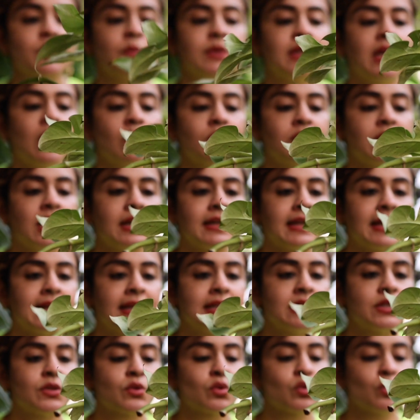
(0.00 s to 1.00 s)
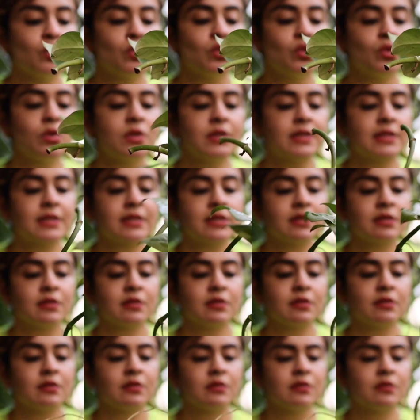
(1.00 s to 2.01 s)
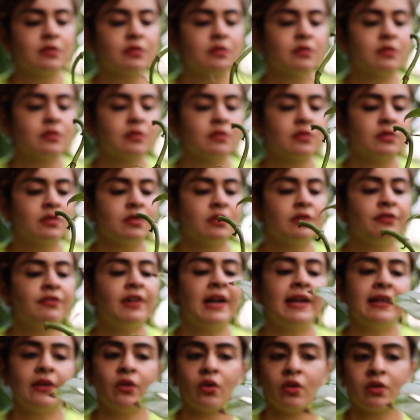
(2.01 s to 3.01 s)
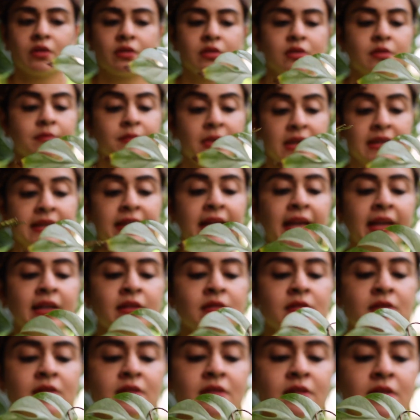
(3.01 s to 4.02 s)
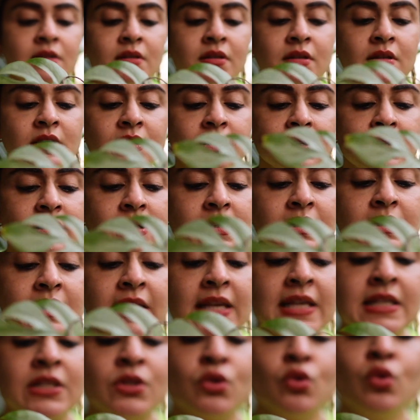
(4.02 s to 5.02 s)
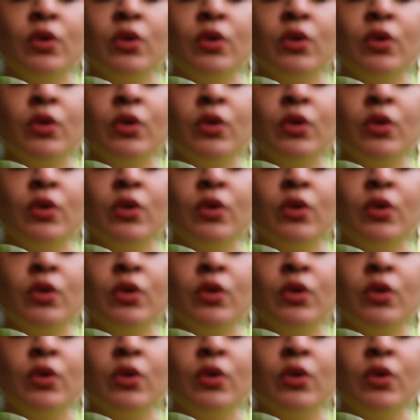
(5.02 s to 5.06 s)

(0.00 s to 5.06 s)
without cutting its roots? Why not? But then these 2